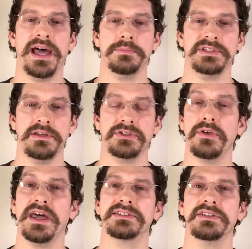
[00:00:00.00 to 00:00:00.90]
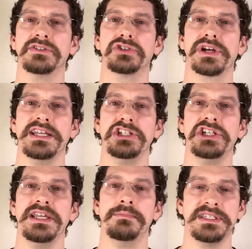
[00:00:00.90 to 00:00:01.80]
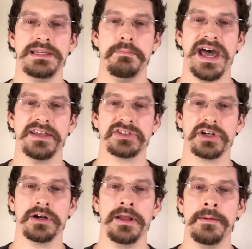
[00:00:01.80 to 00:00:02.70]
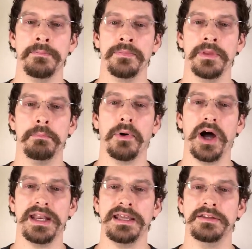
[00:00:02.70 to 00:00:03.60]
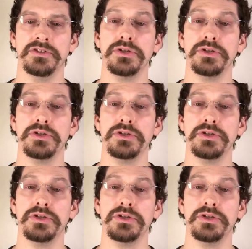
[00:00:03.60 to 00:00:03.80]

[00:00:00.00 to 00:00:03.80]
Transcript: Pepsi. So that's a straight GMT Master bought in